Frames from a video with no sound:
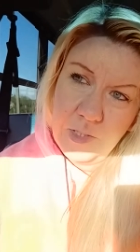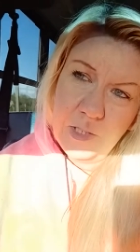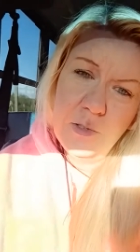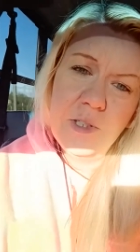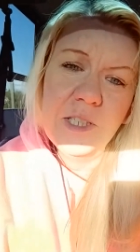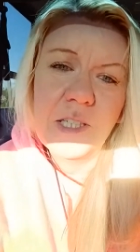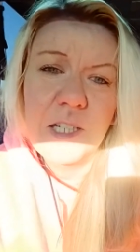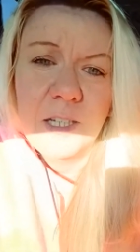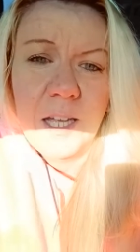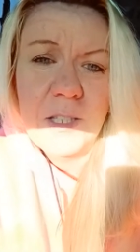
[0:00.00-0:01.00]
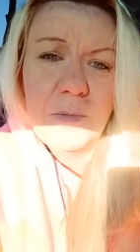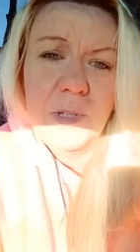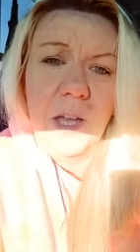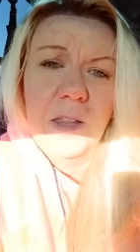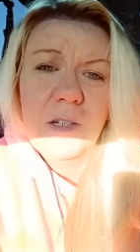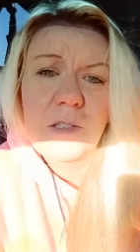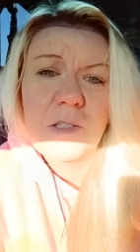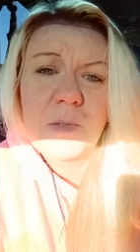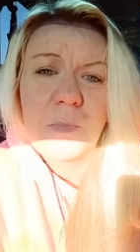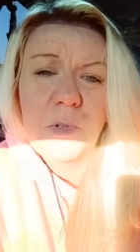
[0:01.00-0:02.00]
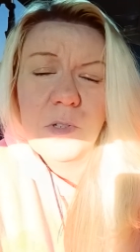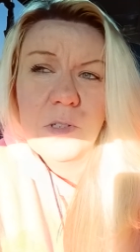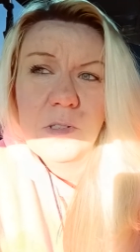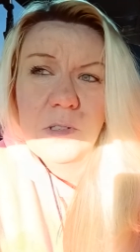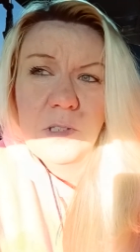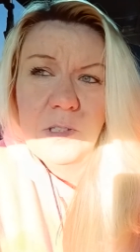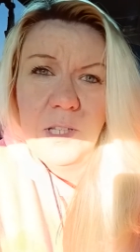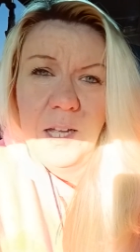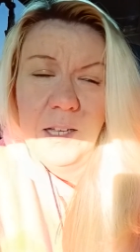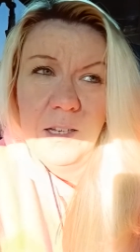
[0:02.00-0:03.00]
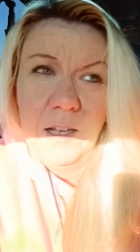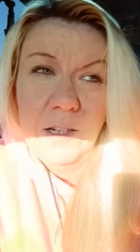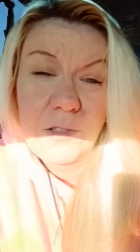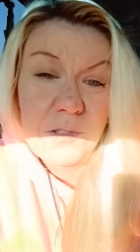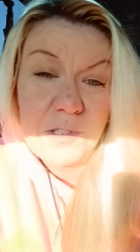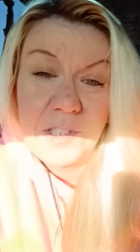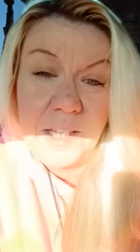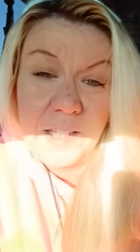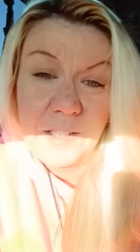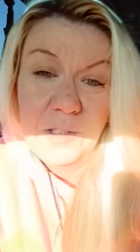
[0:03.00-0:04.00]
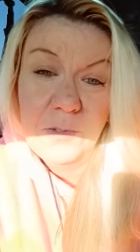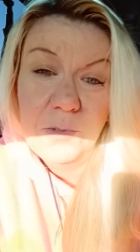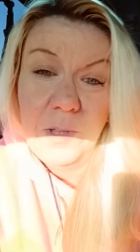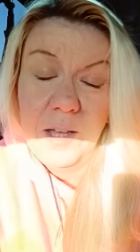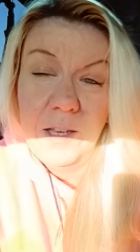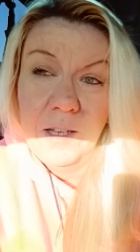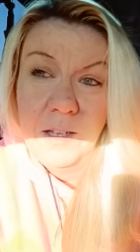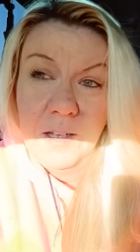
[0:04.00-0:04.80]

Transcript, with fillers: you need to connect with others more that understand you, that